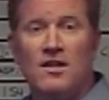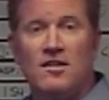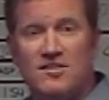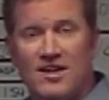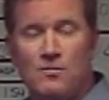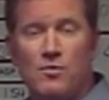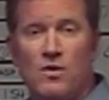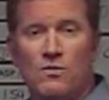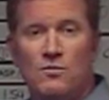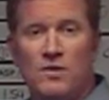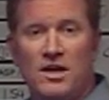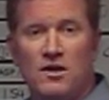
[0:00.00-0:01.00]
Setpoint
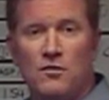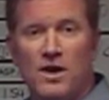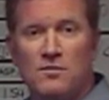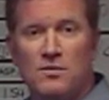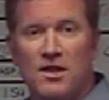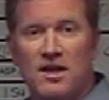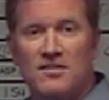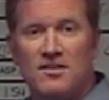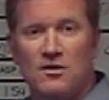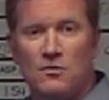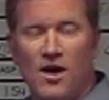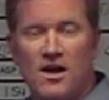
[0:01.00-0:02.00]
would be a great place
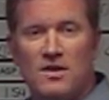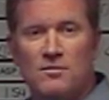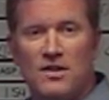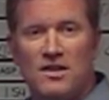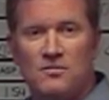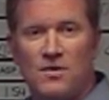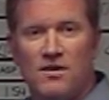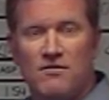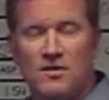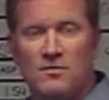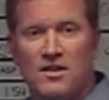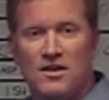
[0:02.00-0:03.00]
and a rocking place
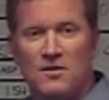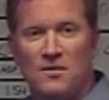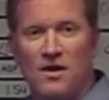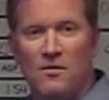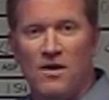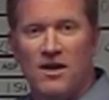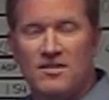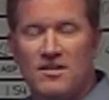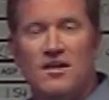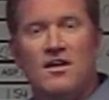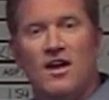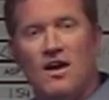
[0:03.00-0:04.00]
profitability-wise.